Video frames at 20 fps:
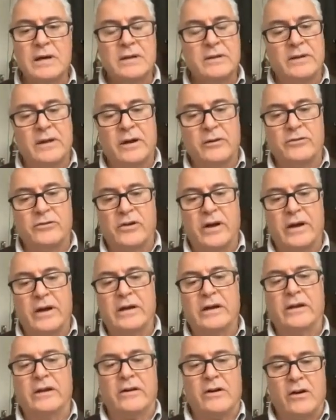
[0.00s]
They are
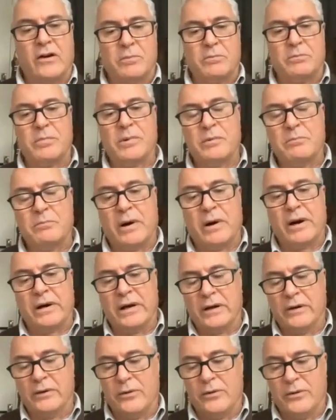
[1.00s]
taken up by
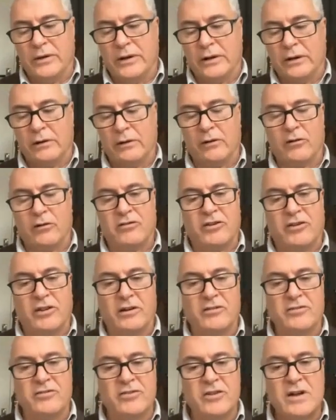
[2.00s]
endothelial
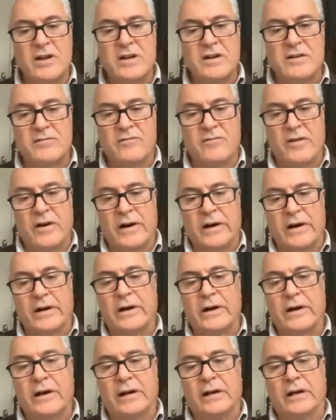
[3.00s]
cells
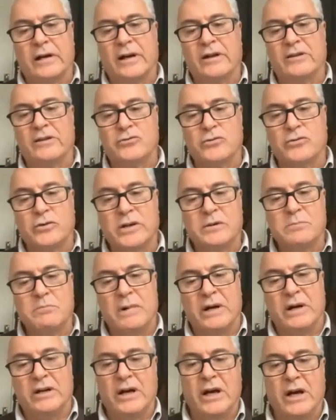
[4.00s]
via
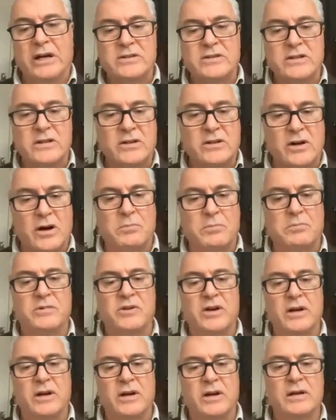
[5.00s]
clathrin-mediated
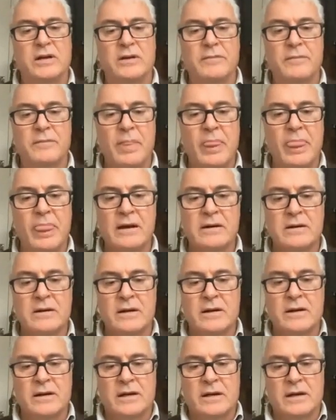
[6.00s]

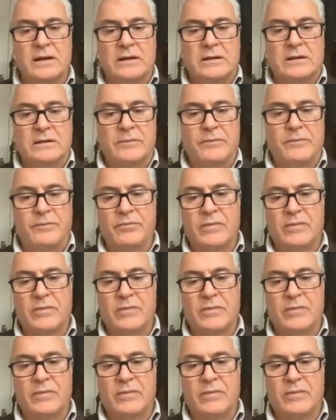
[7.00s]
uptake.